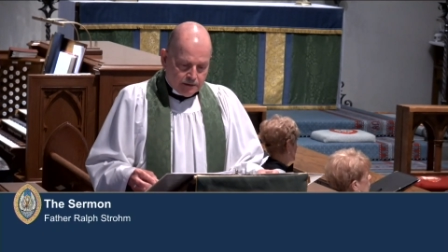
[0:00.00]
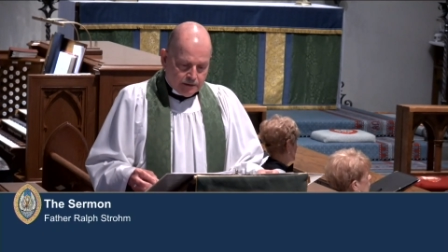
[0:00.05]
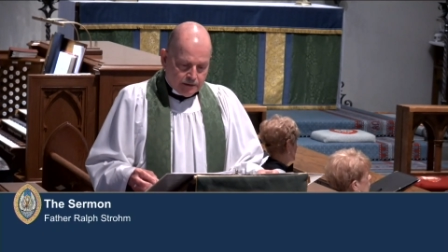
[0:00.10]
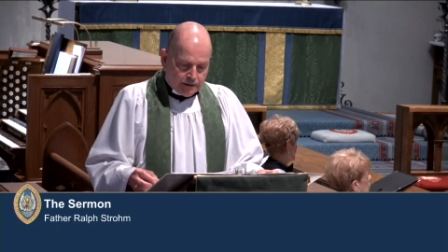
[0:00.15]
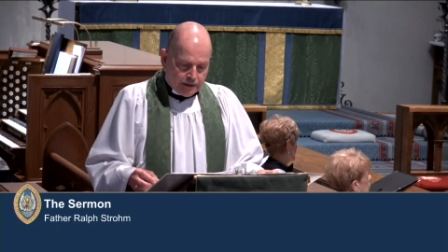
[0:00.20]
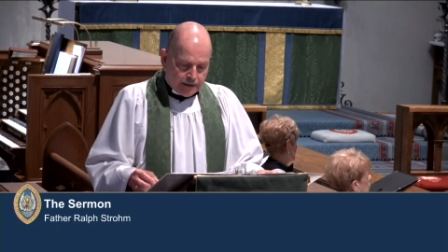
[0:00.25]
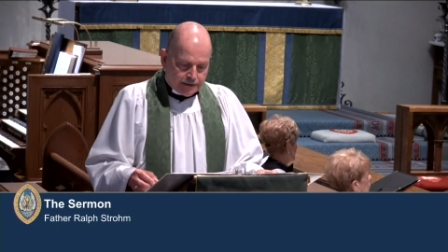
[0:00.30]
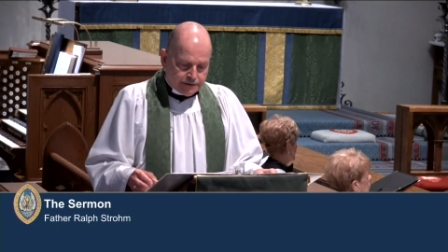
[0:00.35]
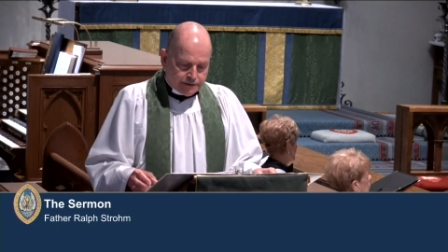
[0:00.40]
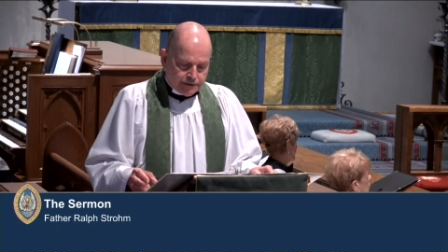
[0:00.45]

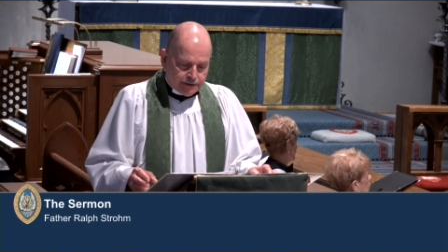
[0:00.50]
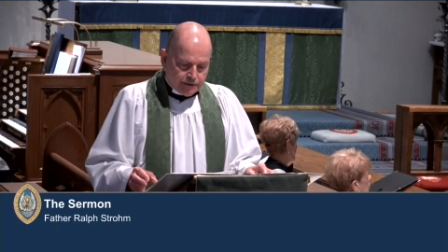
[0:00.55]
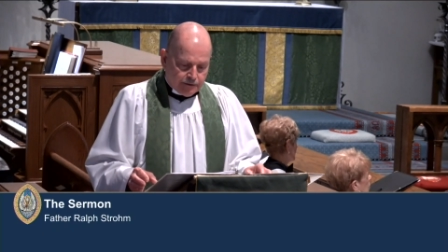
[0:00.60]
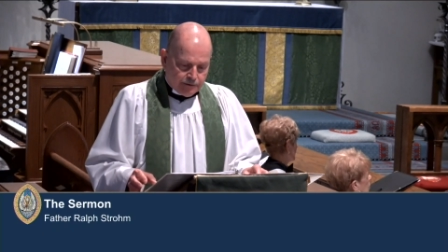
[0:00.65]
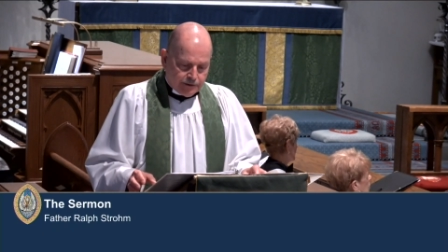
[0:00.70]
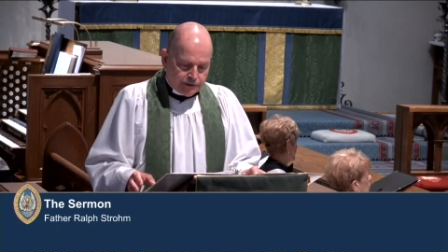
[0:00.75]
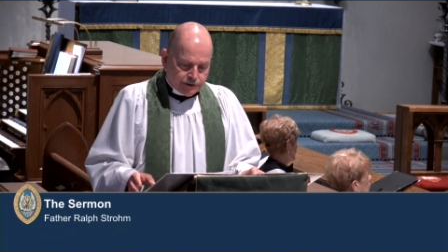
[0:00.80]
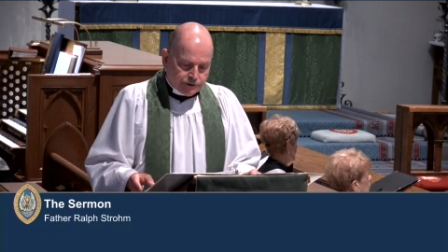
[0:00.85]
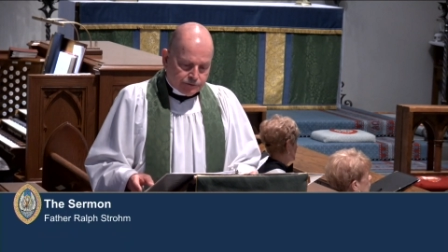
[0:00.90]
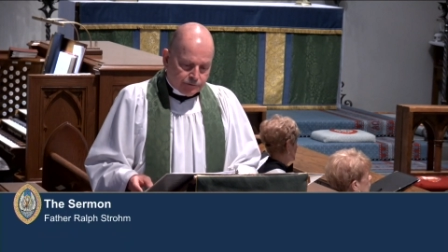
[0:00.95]
I see at
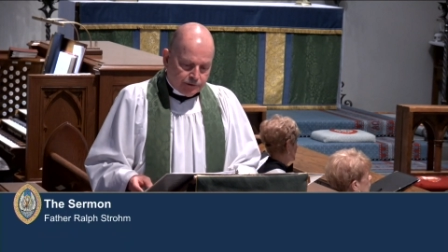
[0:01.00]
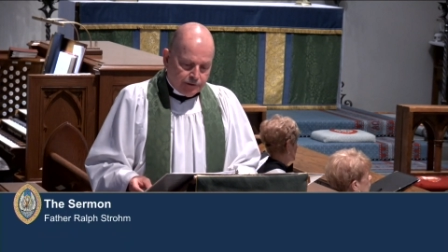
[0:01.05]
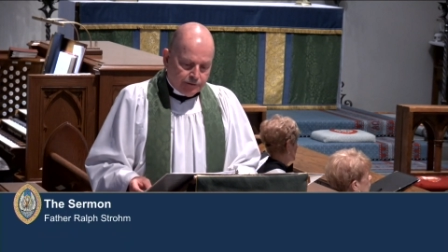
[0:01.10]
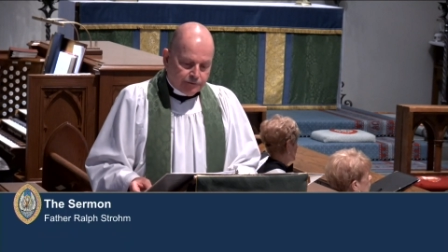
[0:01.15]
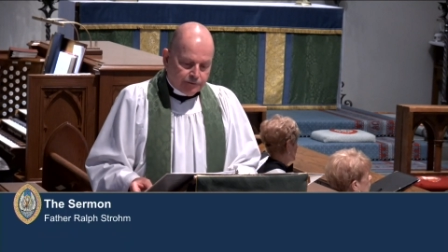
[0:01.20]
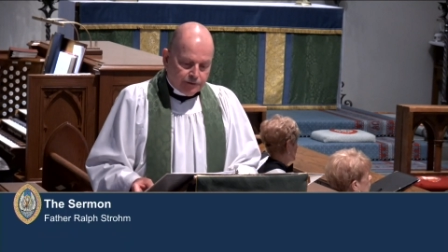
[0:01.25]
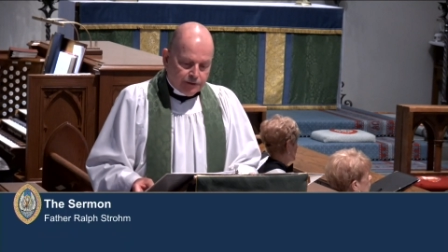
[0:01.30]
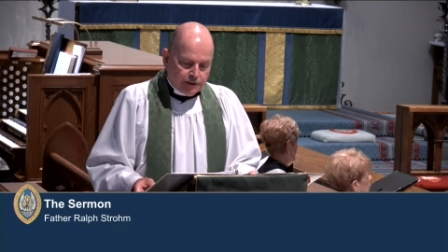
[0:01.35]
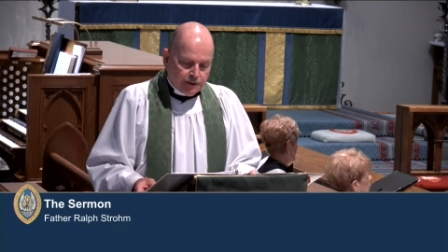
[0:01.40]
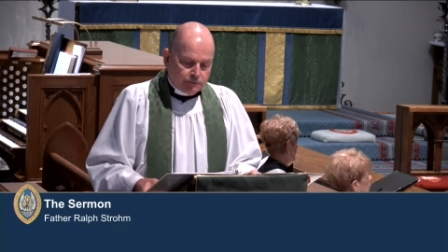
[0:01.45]
least three
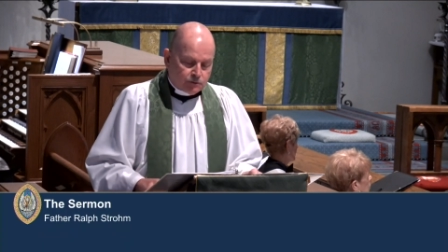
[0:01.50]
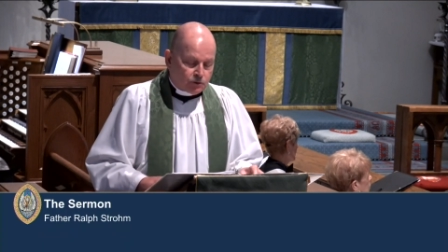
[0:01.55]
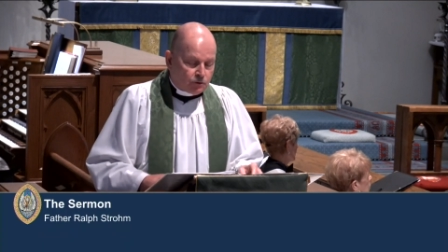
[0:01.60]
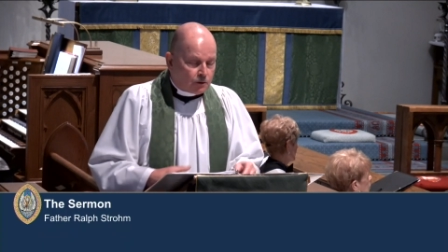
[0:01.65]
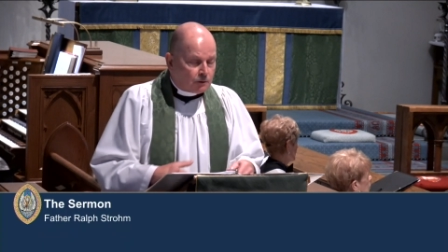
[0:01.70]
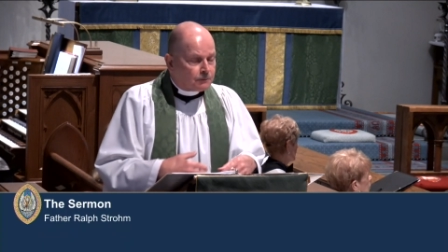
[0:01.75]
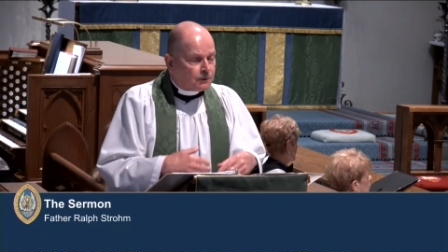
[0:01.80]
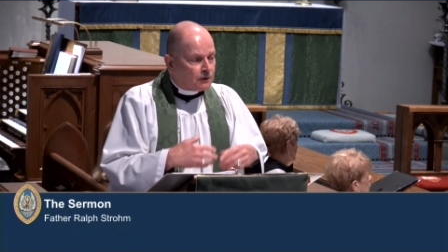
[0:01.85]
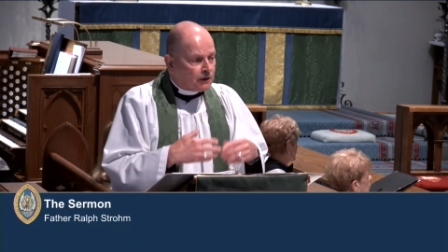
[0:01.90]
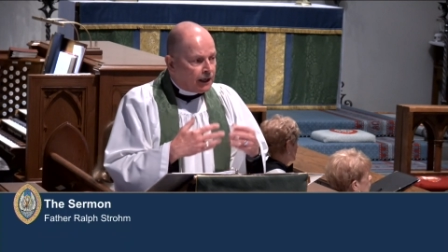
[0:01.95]
themes,
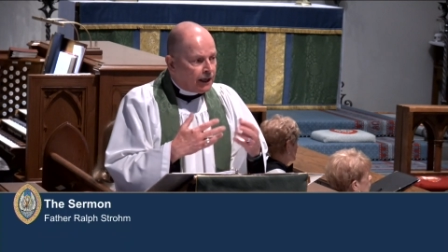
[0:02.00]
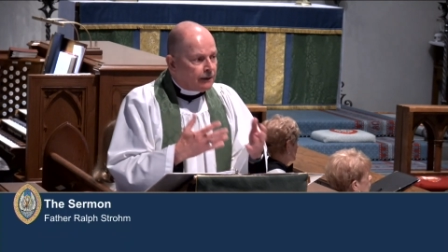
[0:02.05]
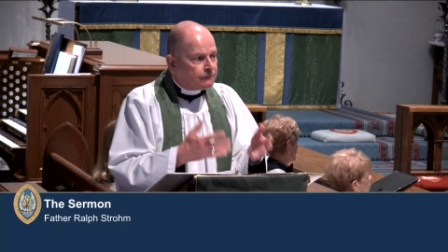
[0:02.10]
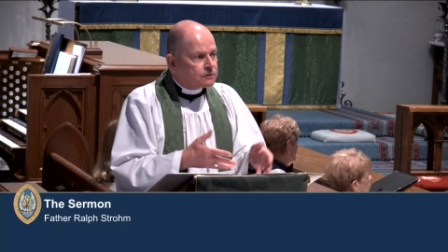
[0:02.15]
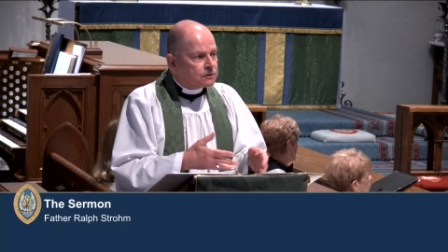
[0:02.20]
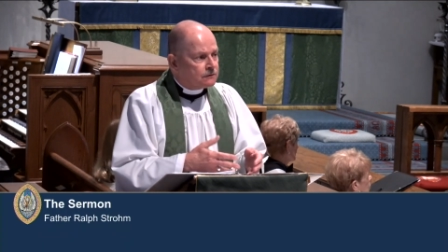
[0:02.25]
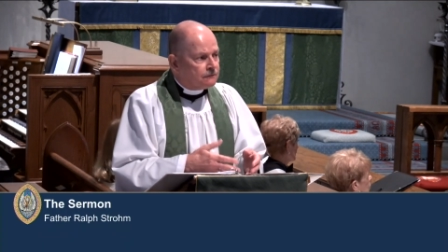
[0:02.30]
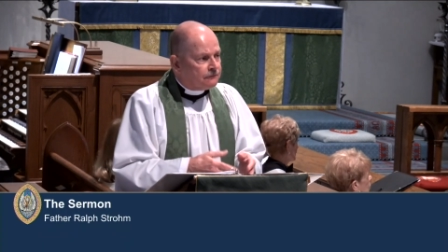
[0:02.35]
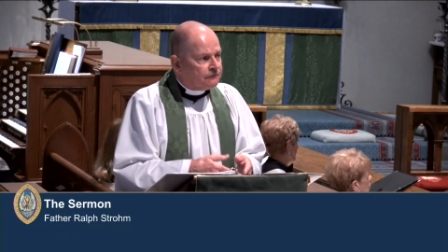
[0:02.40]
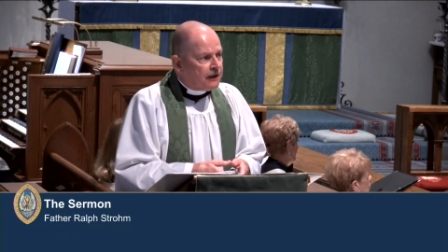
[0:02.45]
or
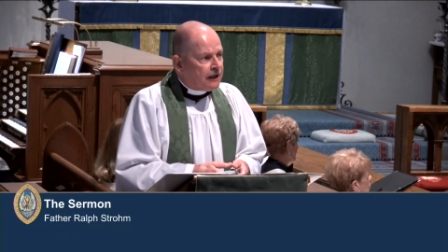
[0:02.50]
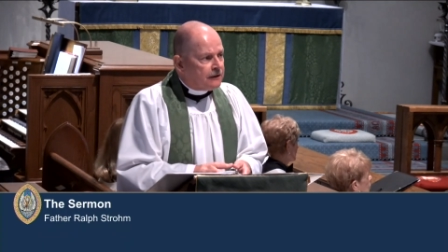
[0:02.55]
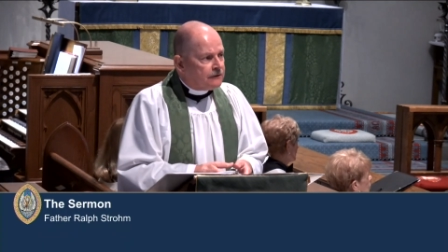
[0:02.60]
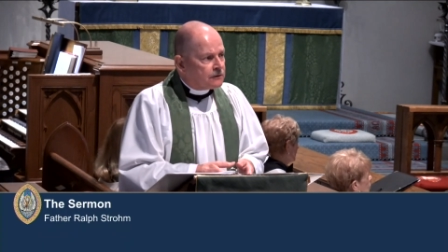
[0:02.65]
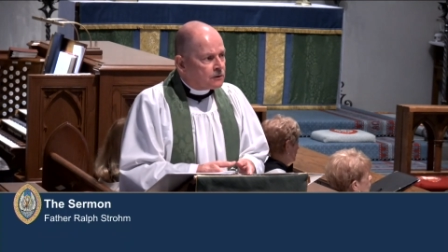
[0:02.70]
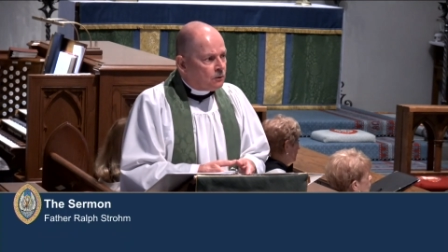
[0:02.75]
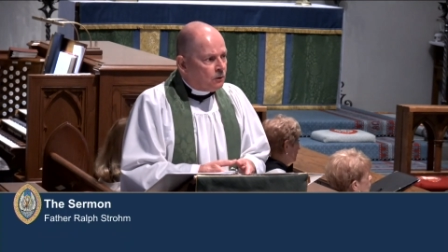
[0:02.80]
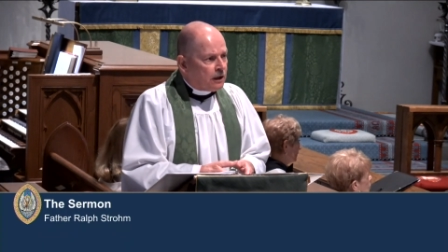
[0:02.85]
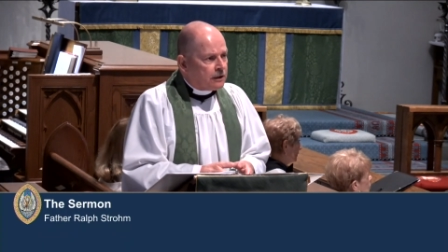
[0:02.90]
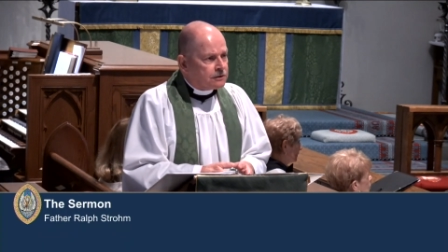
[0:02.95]
perhaps
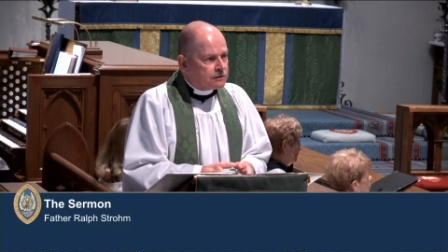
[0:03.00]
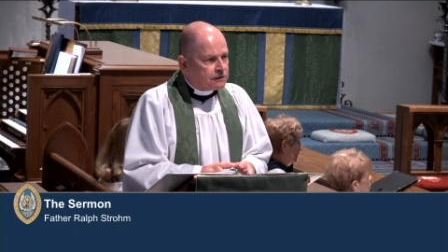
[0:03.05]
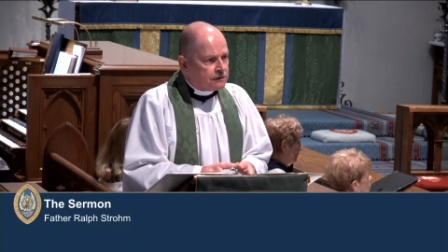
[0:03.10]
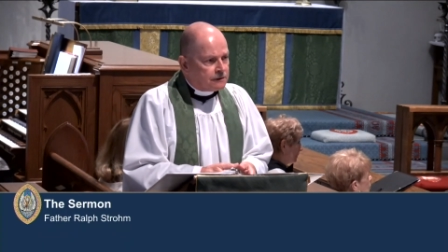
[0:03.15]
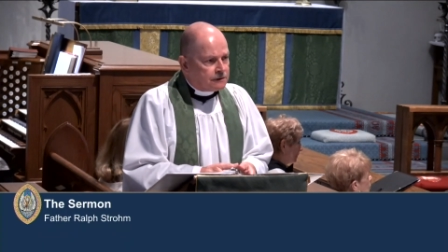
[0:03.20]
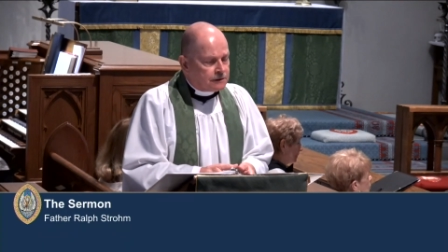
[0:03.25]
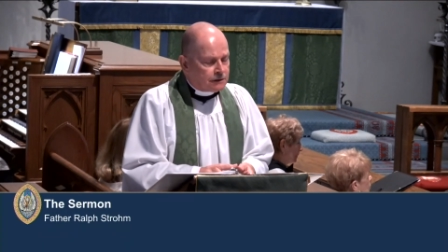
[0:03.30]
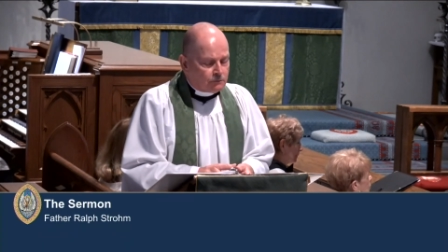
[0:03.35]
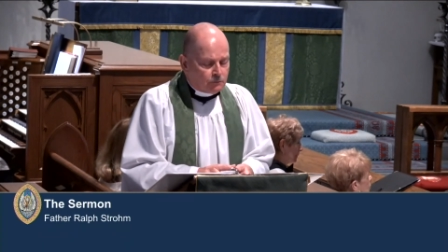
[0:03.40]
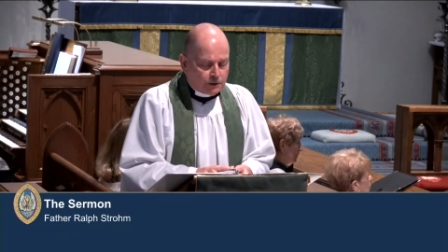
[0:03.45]
faith
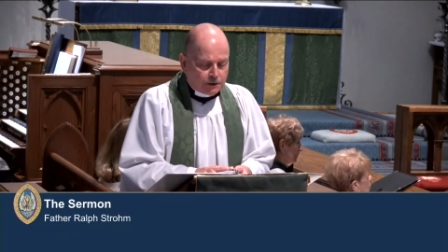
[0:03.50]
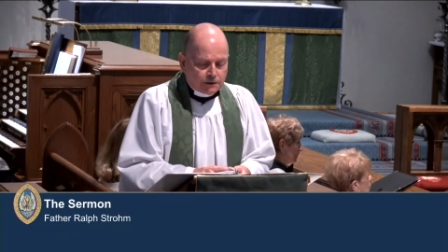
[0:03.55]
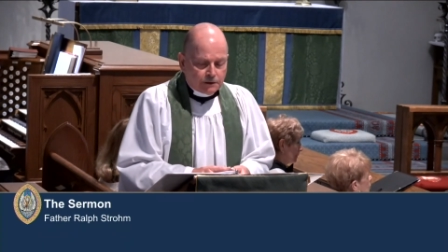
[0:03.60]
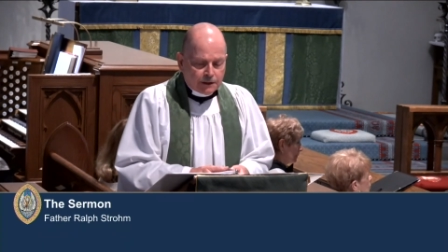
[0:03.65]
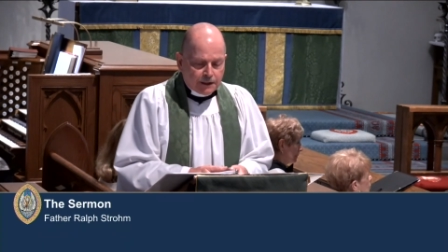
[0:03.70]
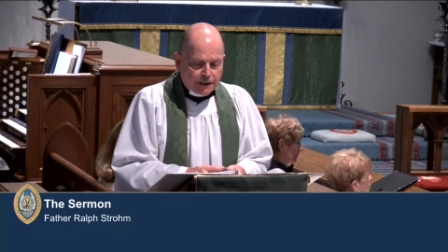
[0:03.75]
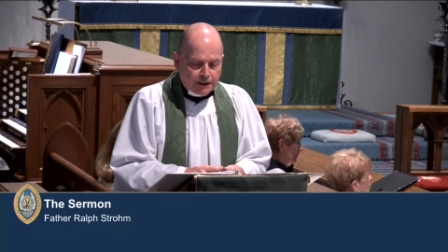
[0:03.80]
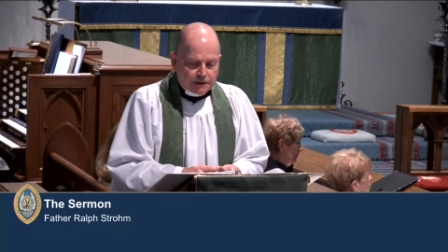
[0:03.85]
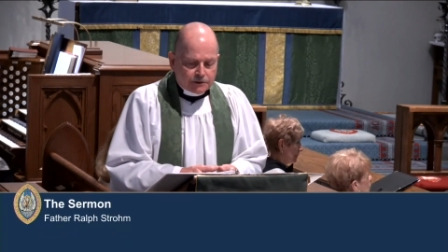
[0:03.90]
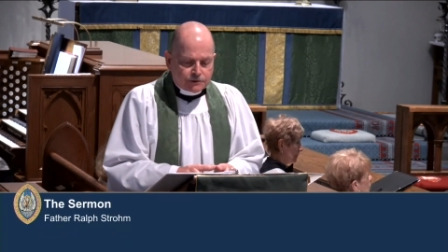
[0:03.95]
questions, that we could
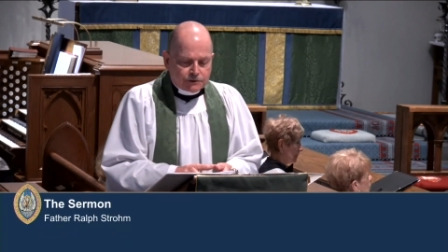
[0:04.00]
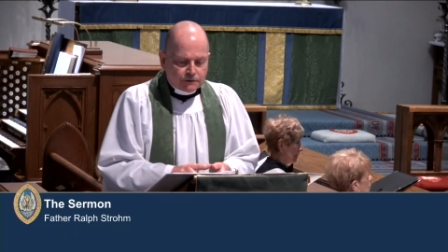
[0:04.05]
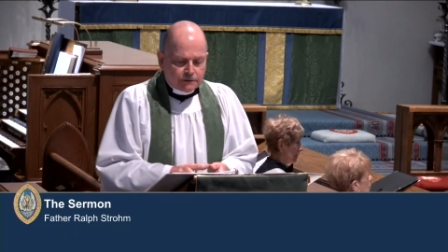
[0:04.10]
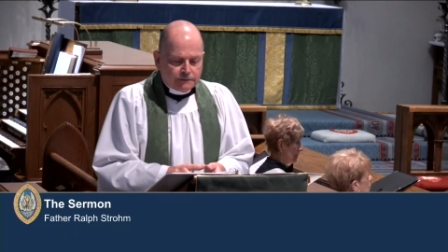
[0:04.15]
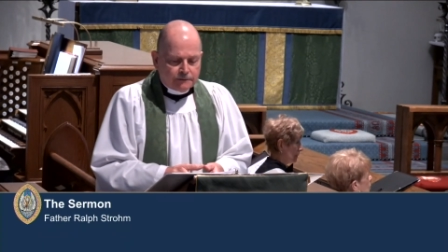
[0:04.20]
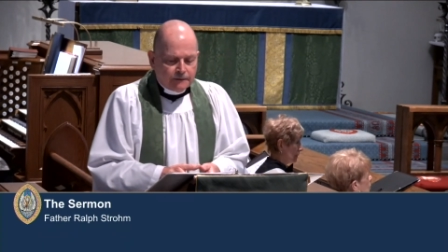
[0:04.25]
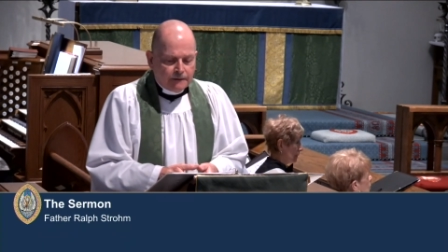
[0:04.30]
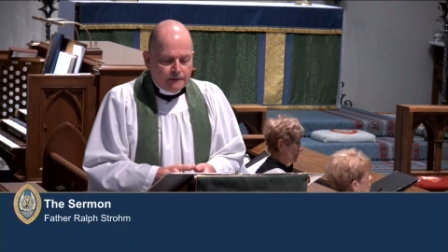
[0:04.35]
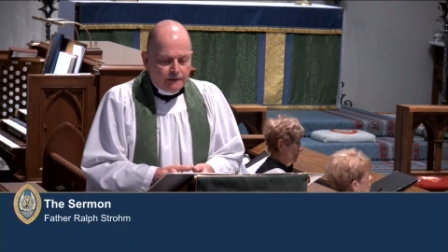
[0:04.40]
answer